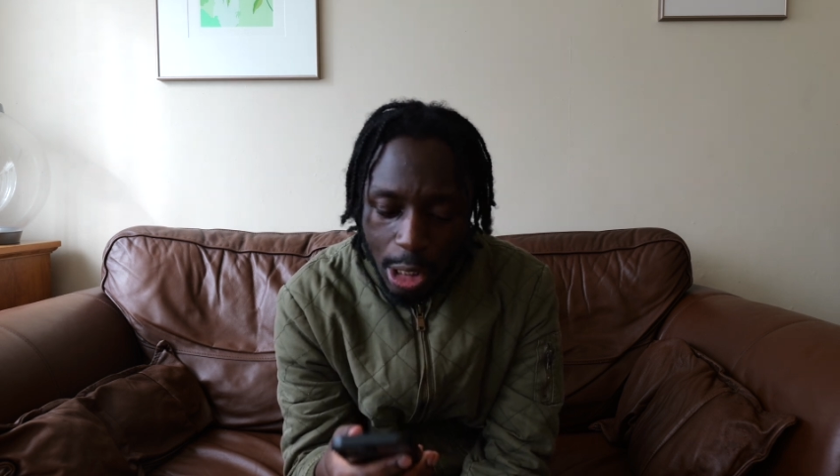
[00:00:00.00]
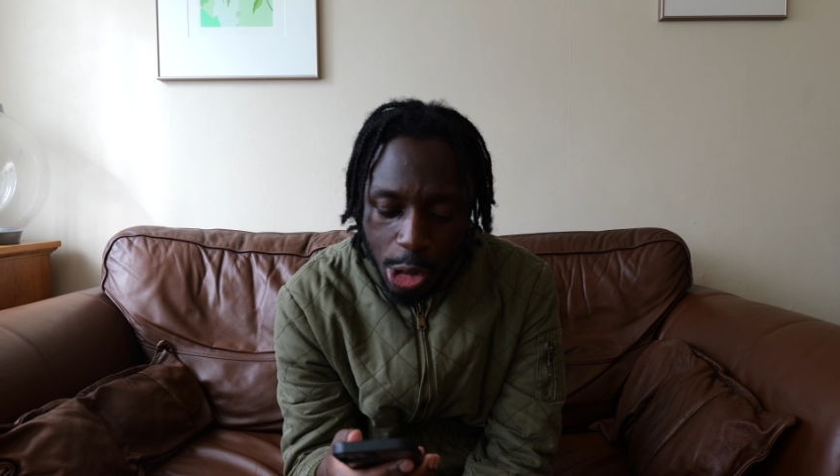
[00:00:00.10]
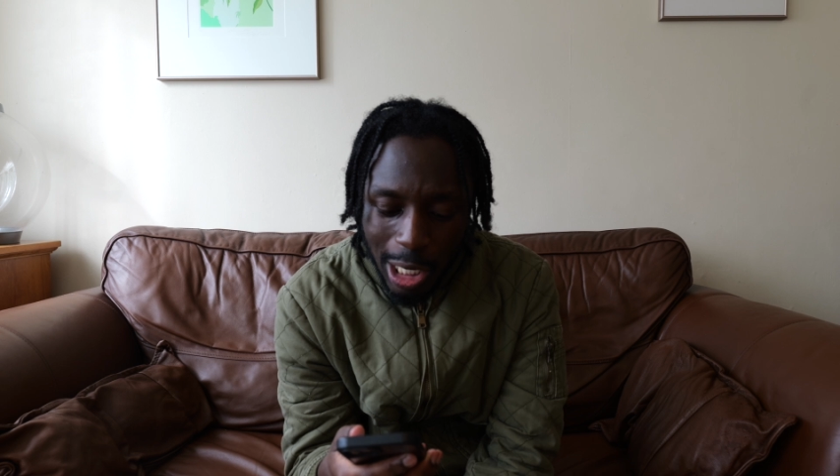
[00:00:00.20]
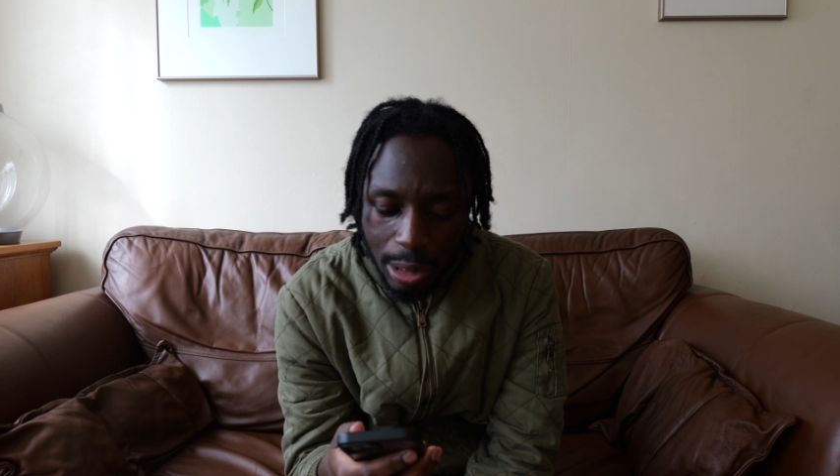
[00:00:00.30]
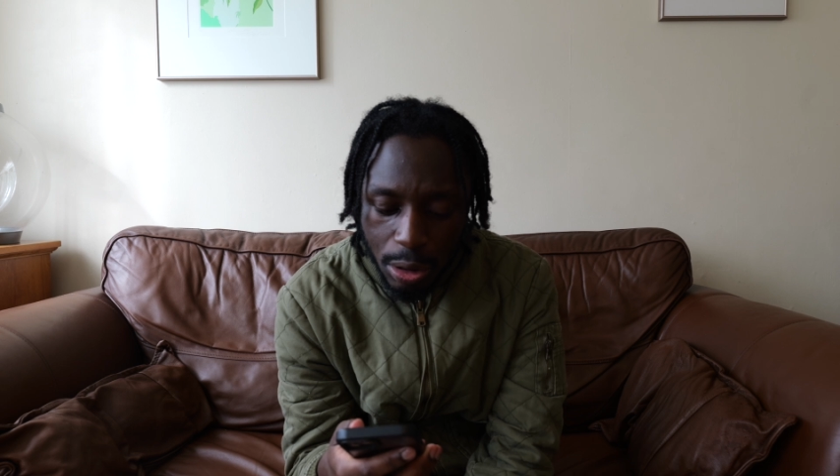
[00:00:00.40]

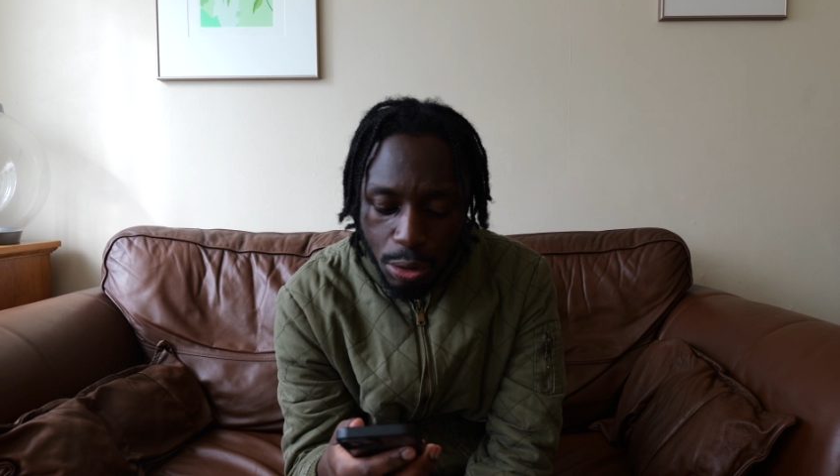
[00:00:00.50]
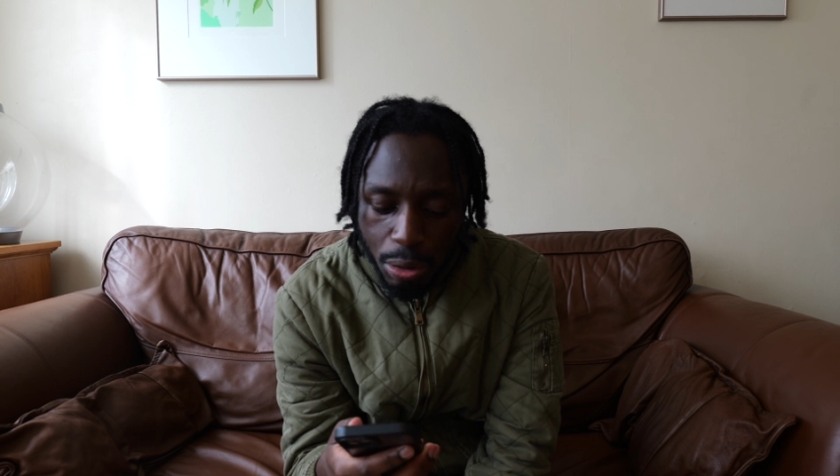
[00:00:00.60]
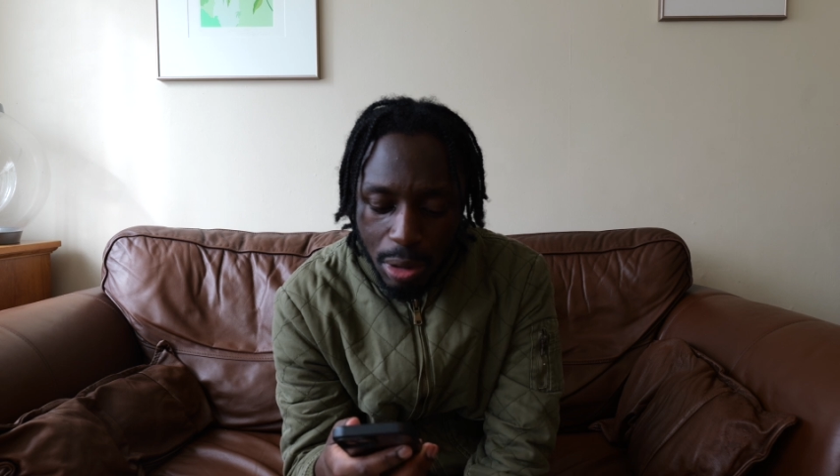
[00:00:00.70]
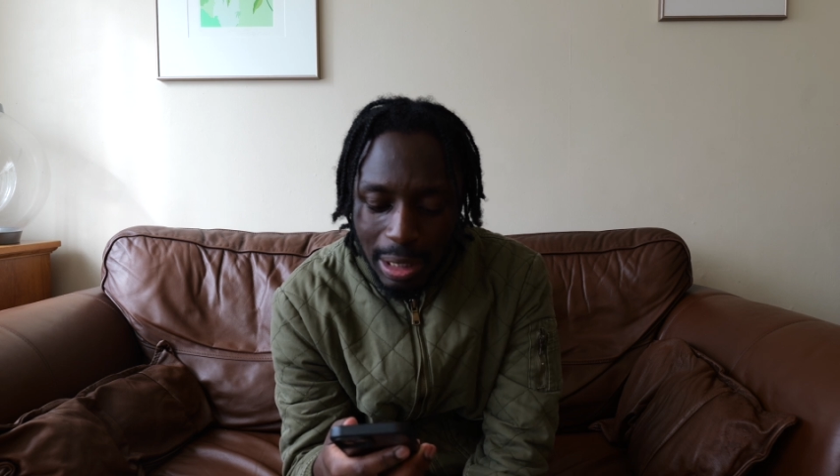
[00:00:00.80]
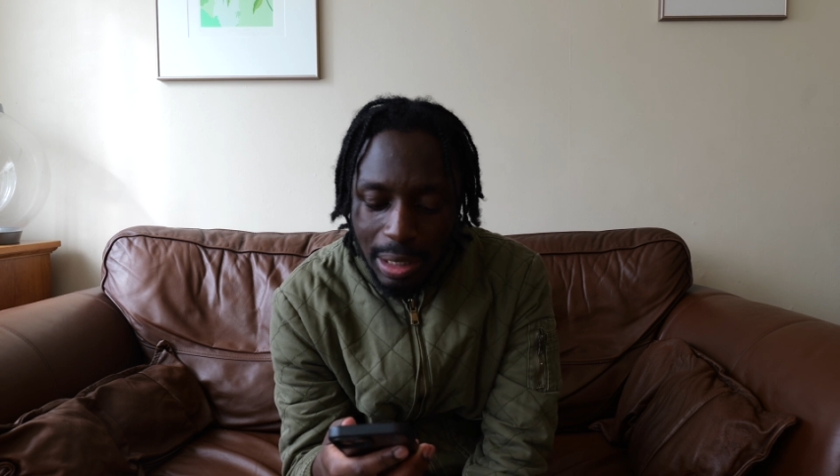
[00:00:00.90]
Jackson
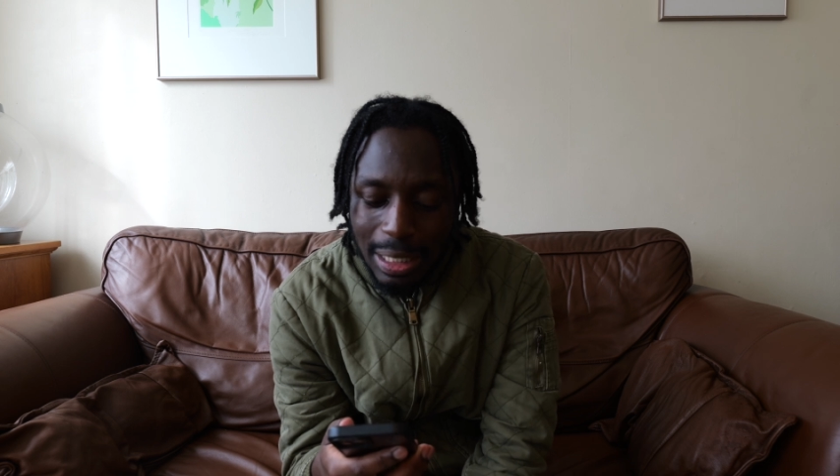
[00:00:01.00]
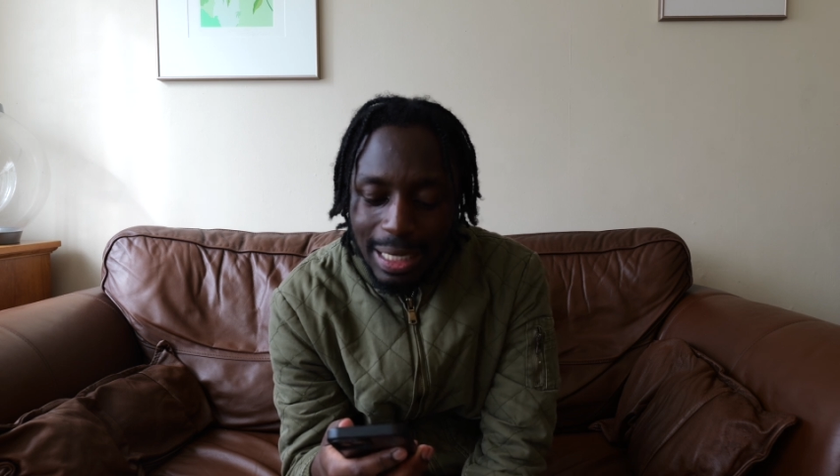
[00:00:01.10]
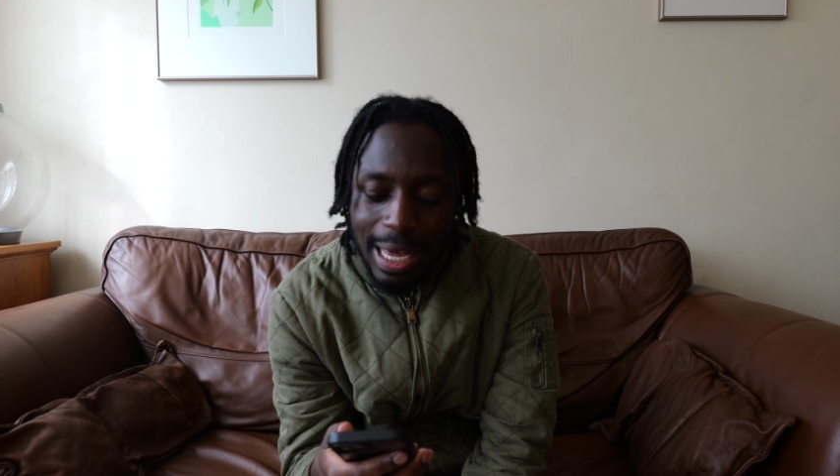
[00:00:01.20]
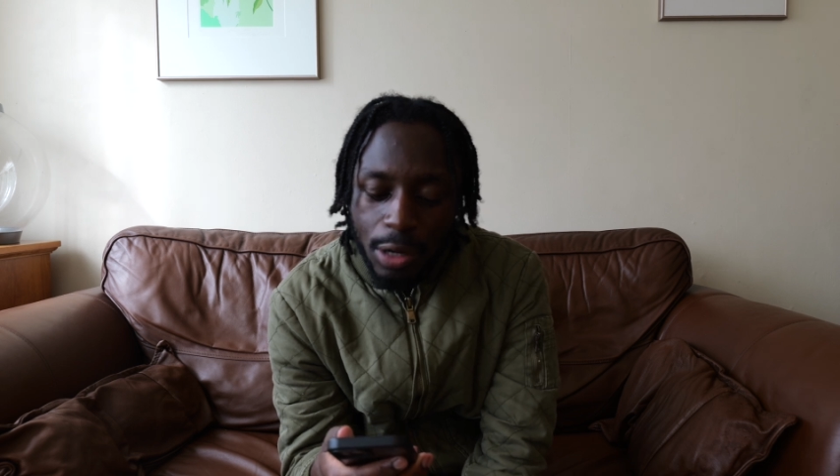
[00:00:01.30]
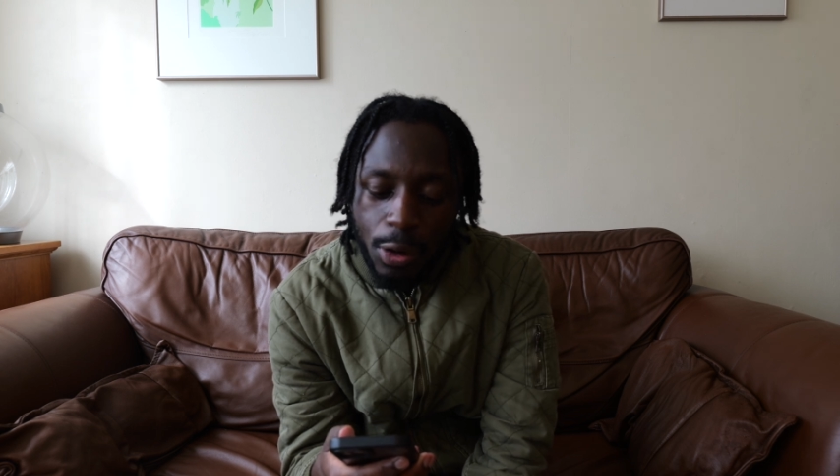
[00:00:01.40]
noticed that there was a
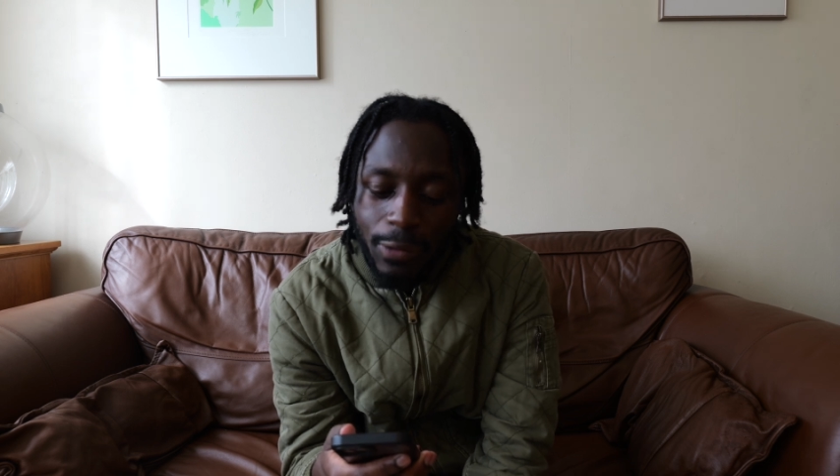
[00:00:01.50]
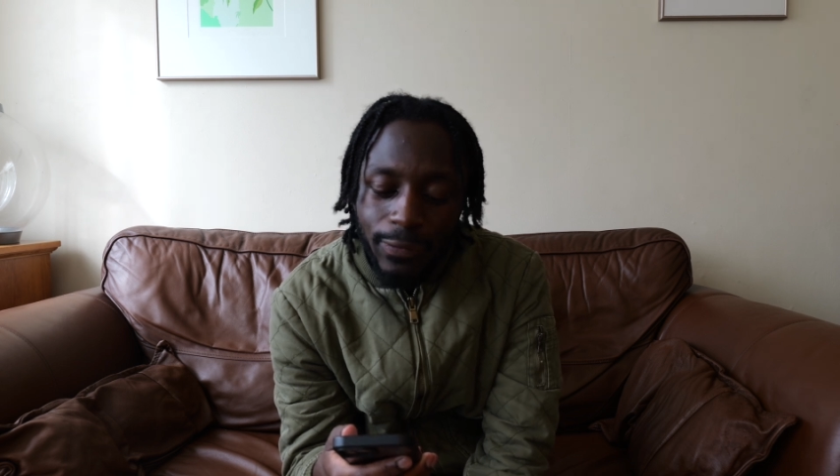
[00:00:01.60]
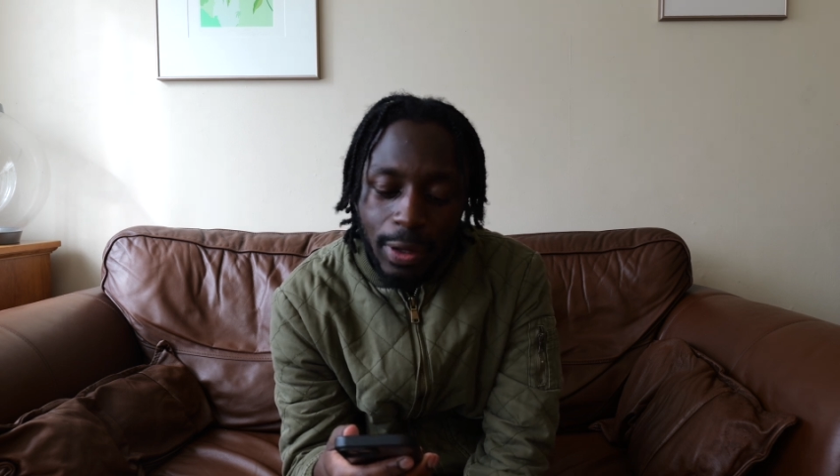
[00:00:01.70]
lack of